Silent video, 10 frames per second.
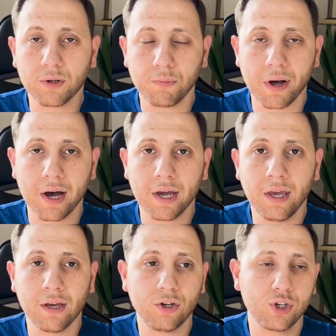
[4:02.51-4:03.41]

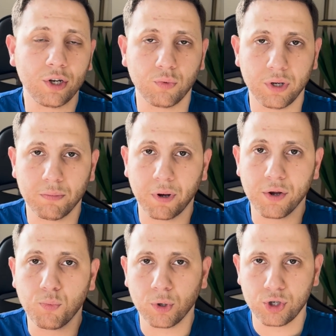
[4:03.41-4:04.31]
by shadowing,
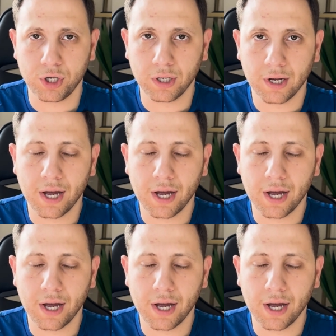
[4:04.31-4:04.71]
by watching,